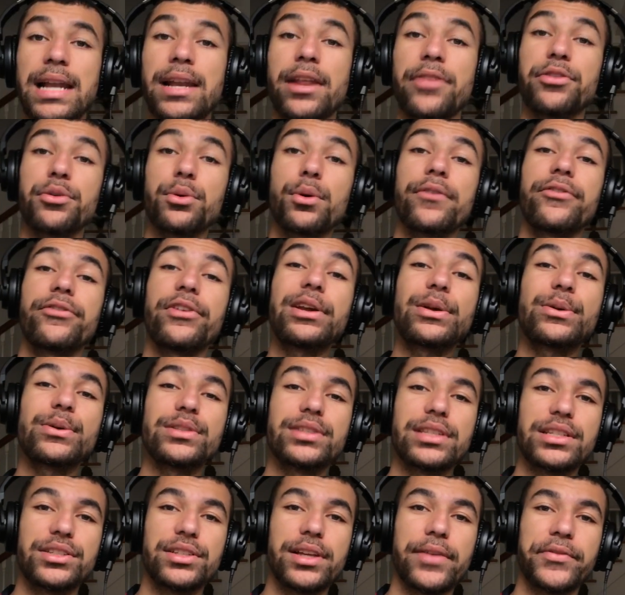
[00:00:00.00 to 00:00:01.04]
And I threw a
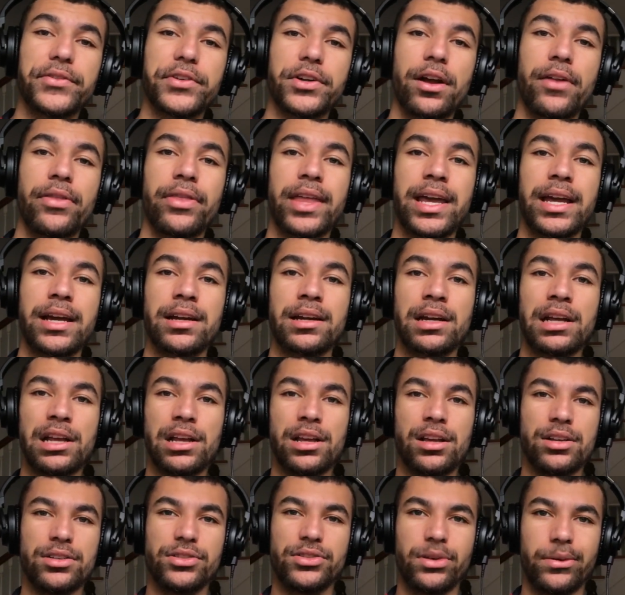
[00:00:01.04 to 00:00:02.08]
frequency shifter on there
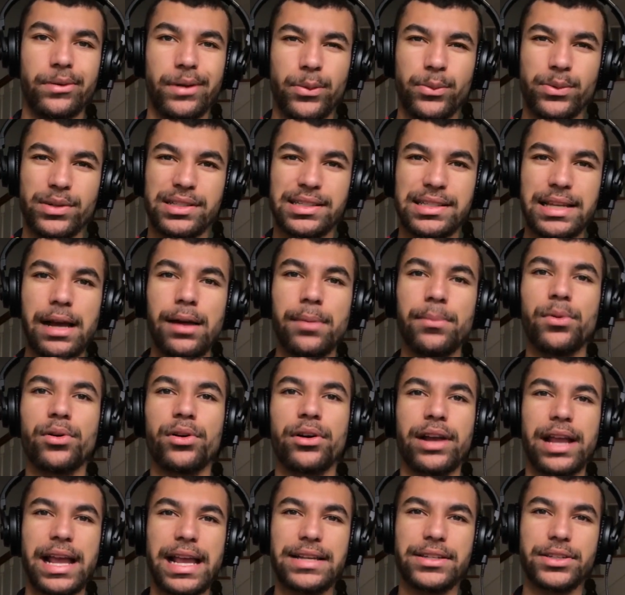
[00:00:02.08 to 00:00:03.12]
so it would sound
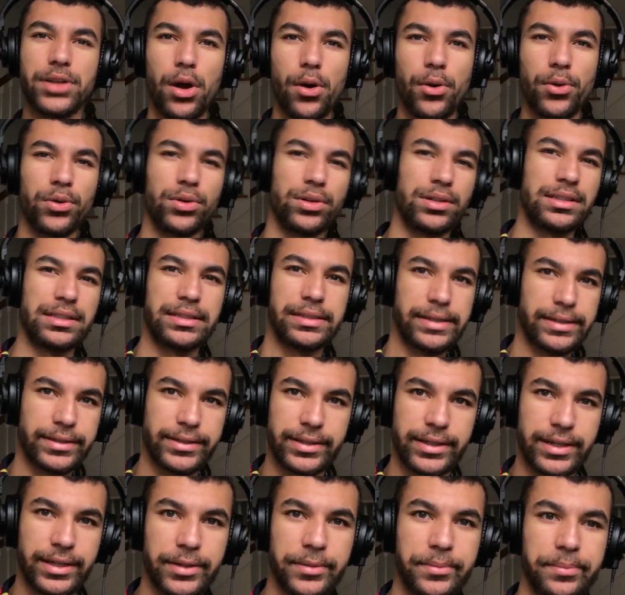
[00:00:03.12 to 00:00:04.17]
more atonal and
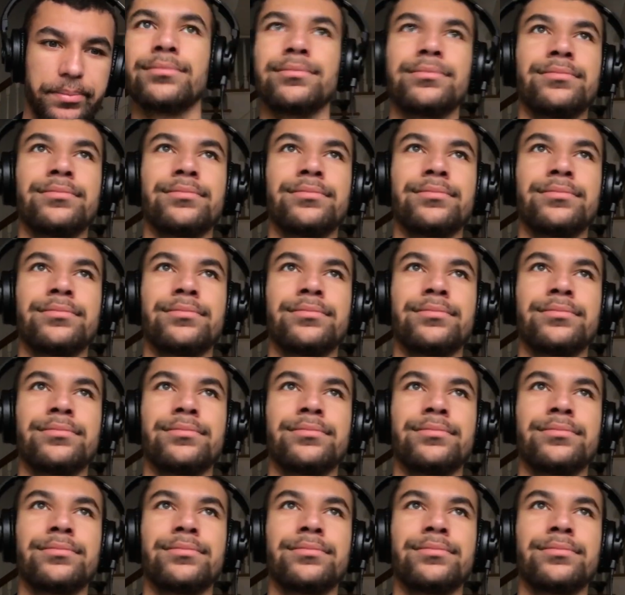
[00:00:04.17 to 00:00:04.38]
dissonant.